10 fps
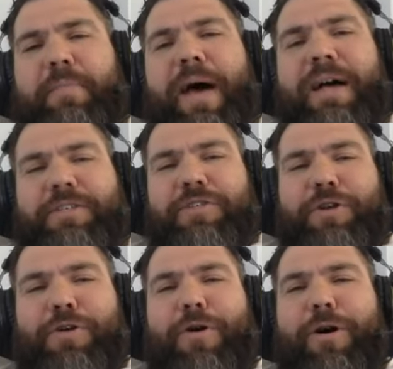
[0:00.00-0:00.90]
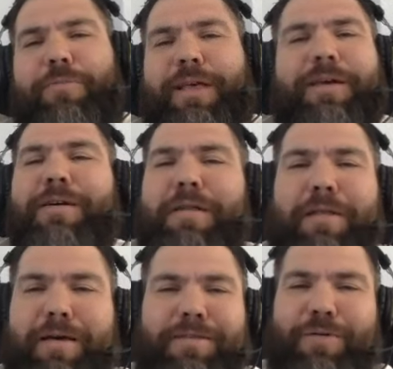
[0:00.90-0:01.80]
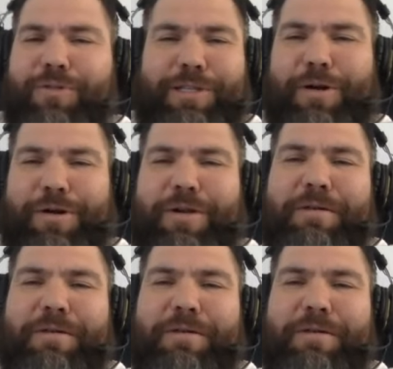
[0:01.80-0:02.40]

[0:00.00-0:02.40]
guy passes their guard of like nothing was learned.